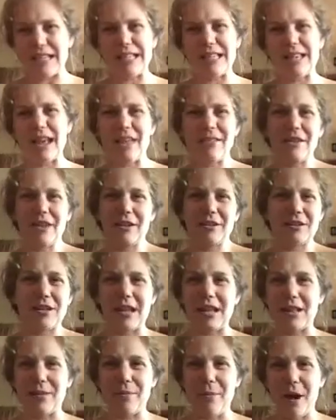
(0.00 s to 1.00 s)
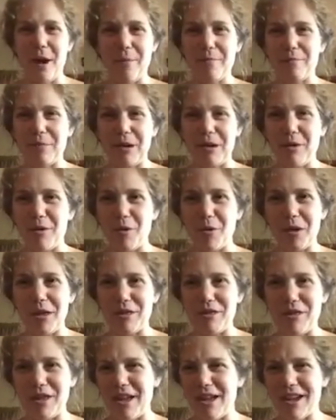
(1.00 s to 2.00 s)
think it's like the mom
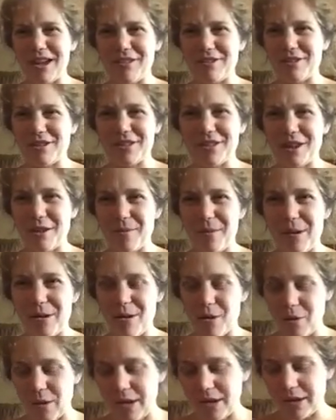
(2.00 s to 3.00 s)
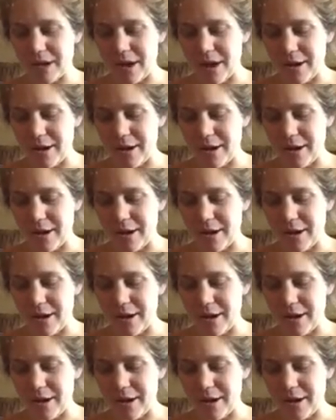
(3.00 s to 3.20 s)
paranoia thing. I just get paranoid.